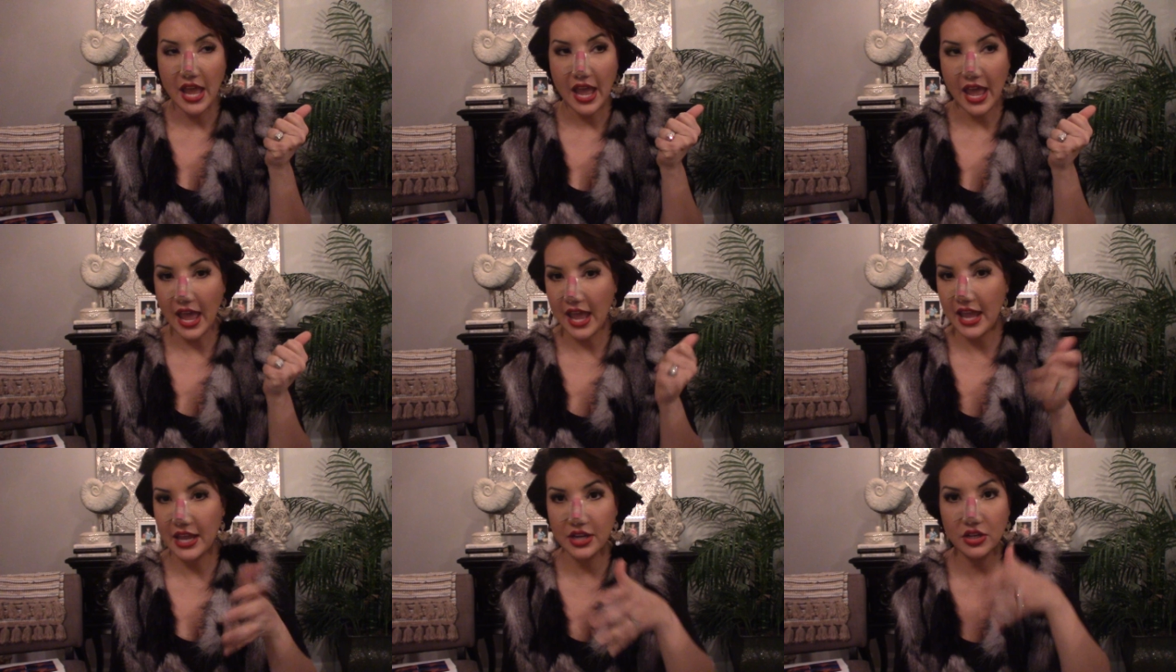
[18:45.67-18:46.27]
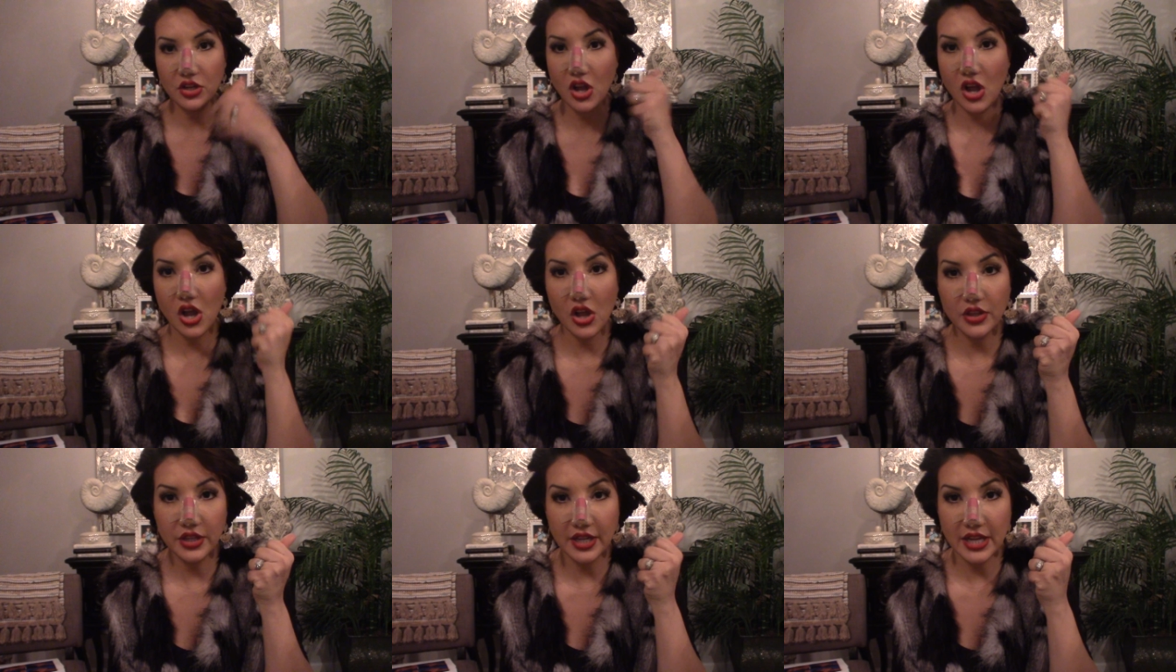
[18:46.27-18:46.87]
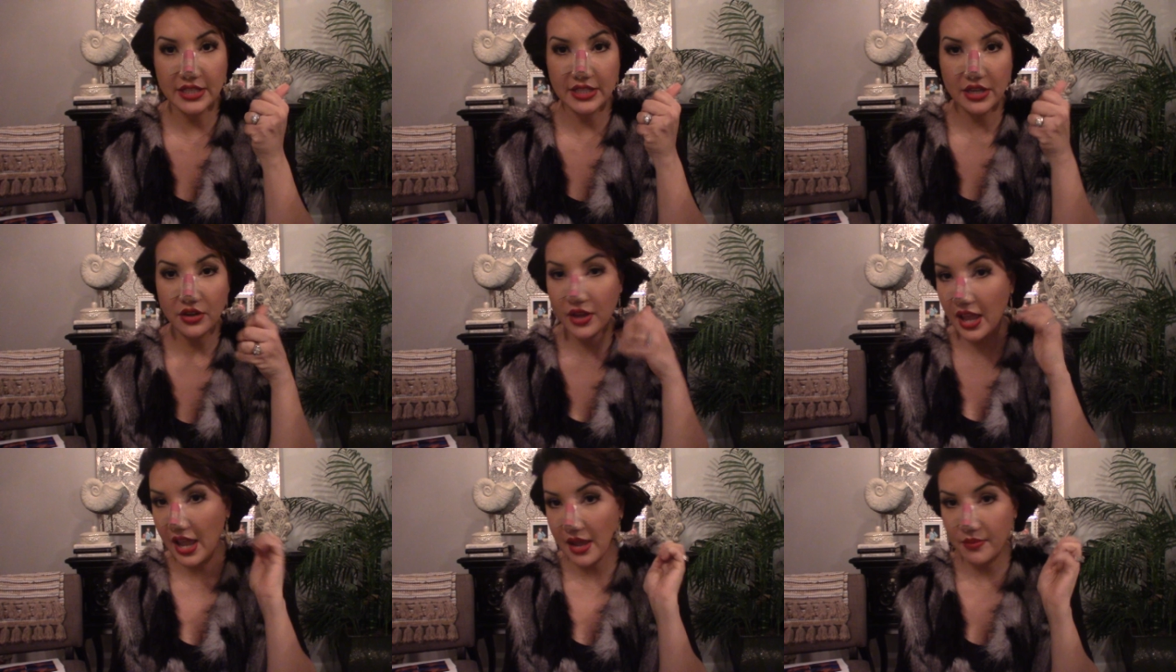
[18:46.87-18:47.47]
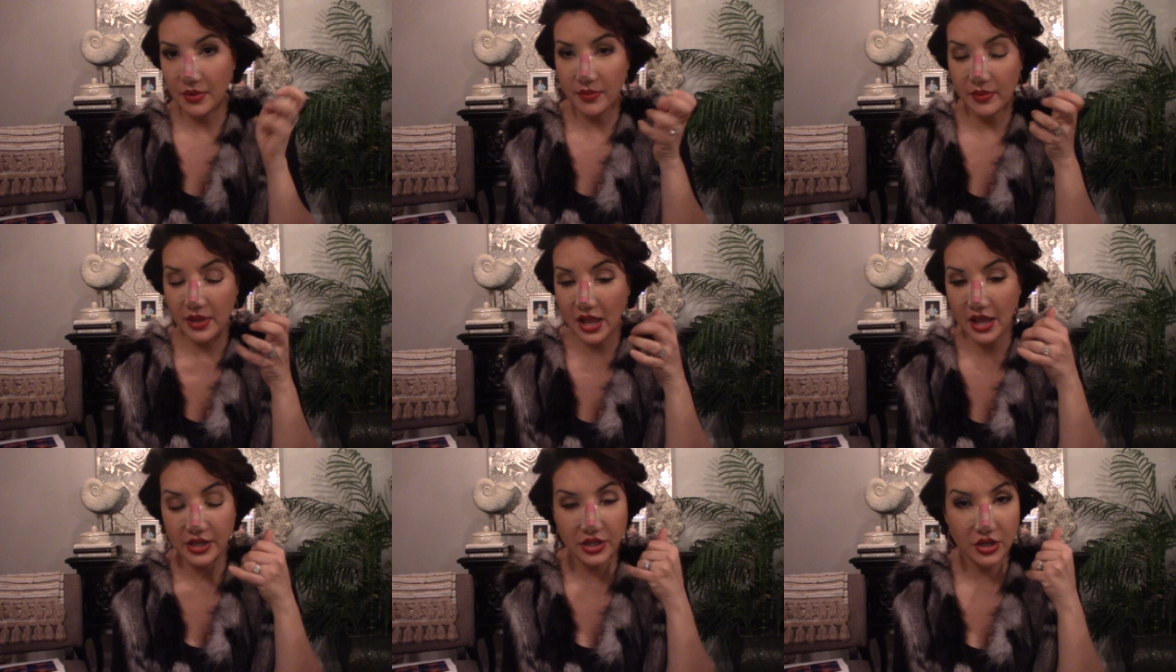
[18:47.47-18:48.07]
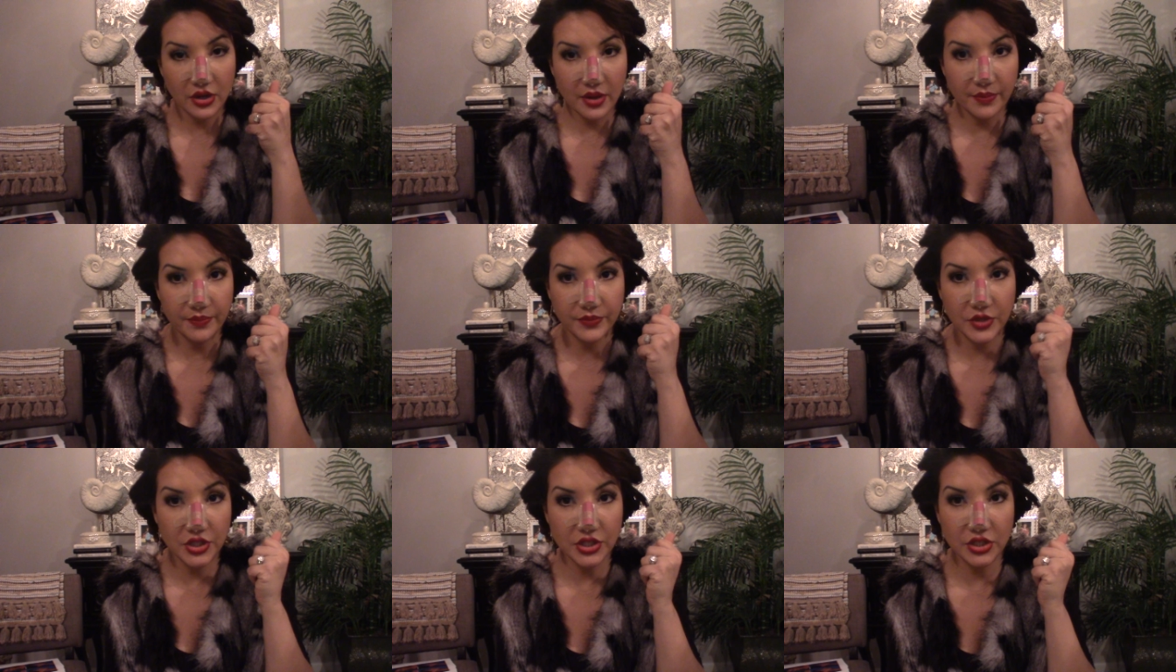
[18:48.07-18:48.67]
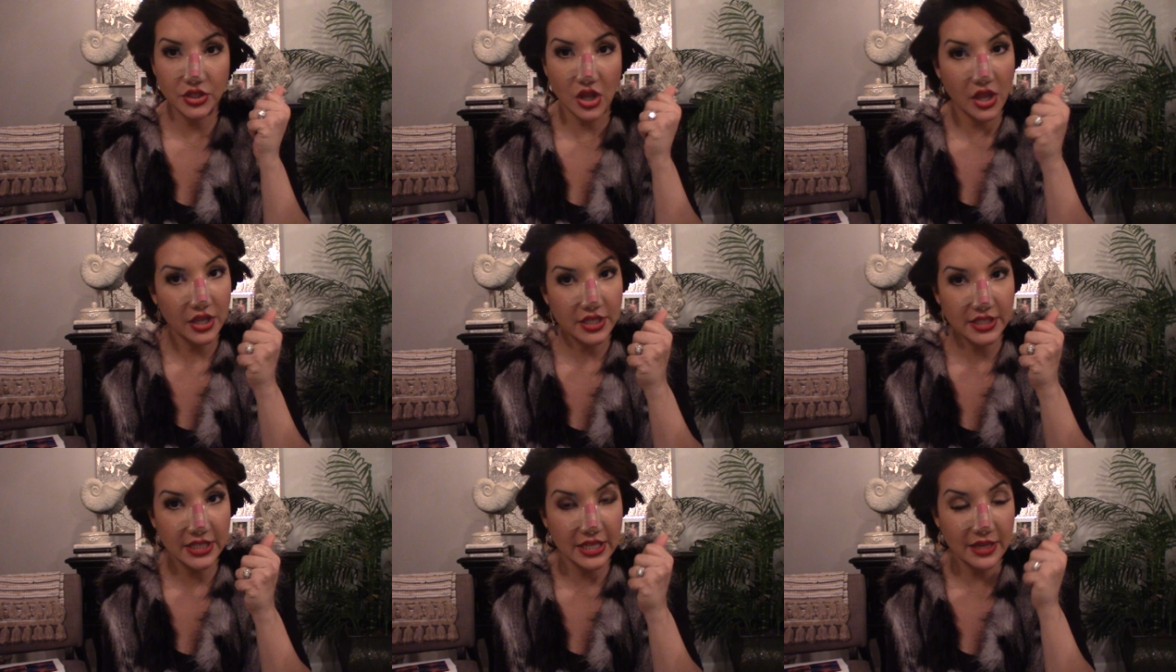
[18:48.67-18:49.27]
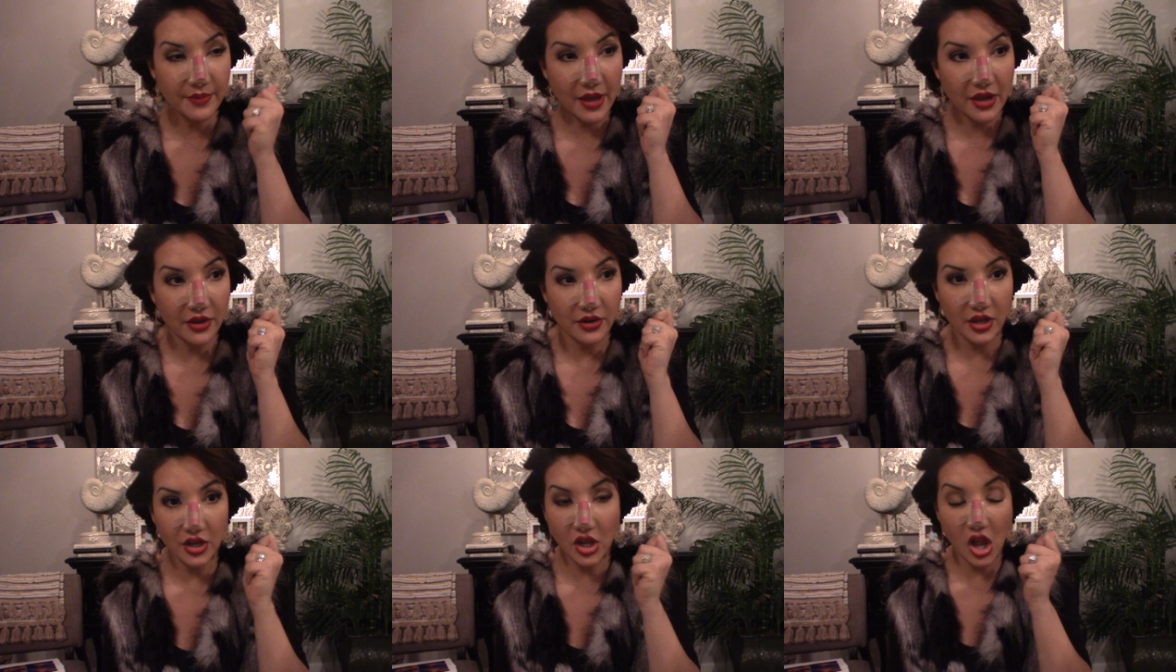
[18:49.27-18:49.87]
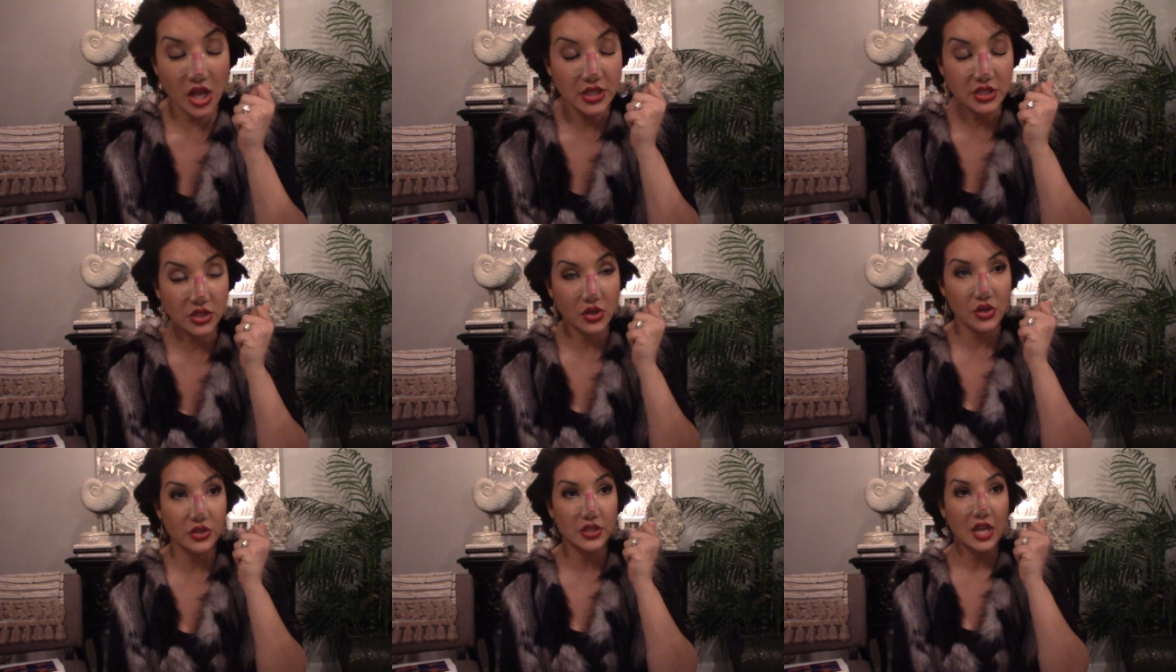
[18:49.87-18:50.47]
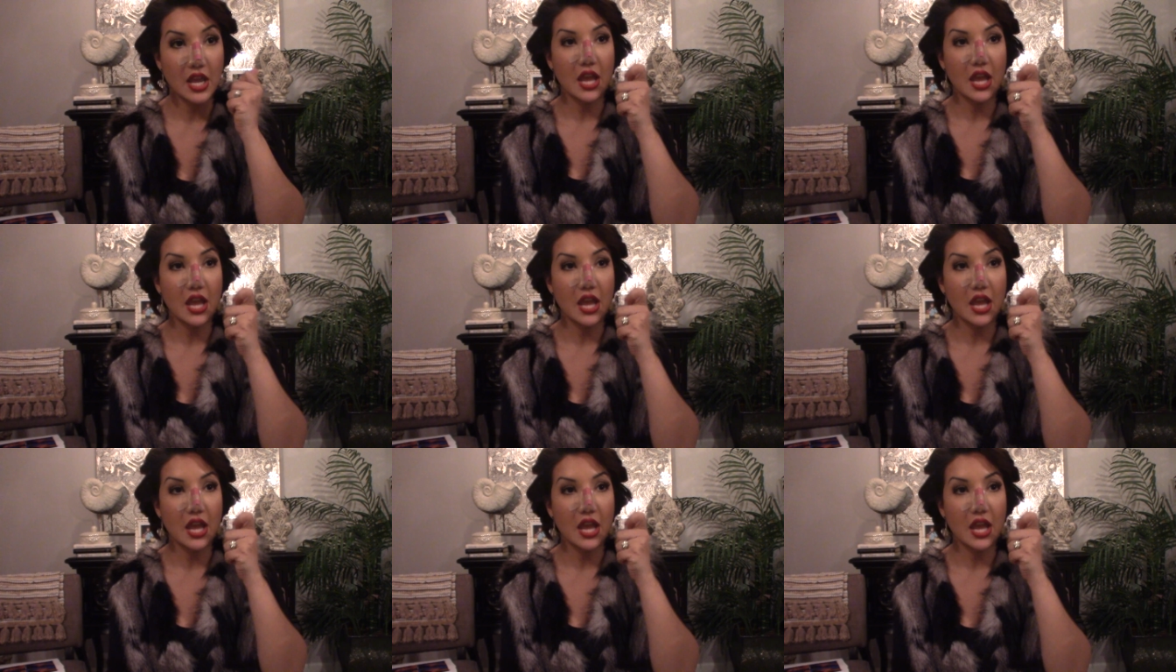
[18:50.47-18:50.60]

and called, and I said, okay, blah, blah, blah, I'm just calling to see about a consult.